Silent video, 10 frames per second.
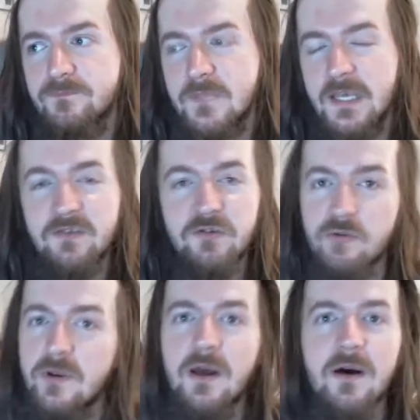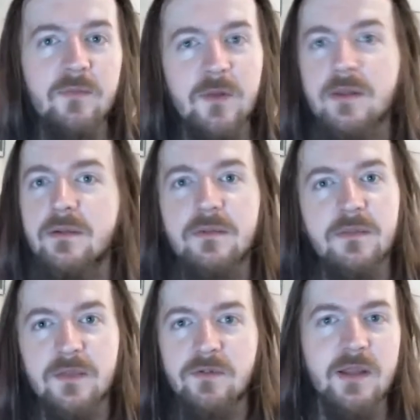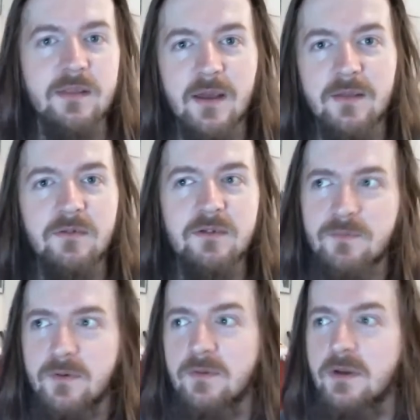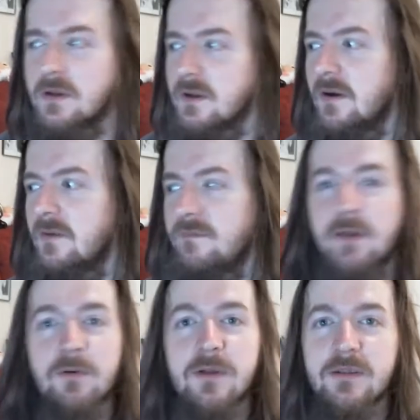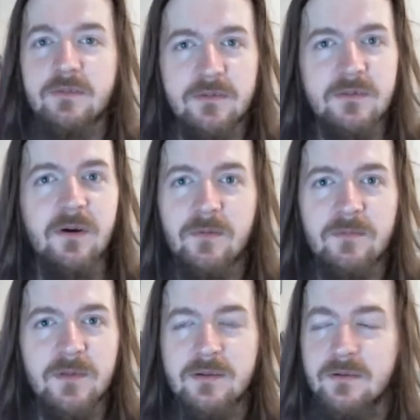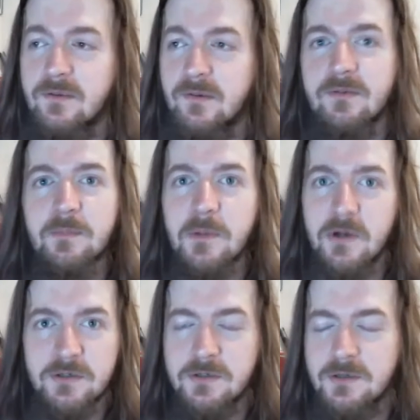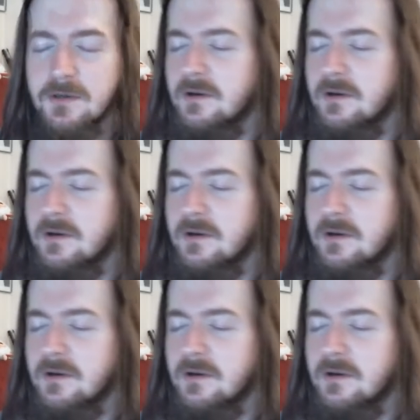history of it and things like that, the different variants of it, because there's a bunch.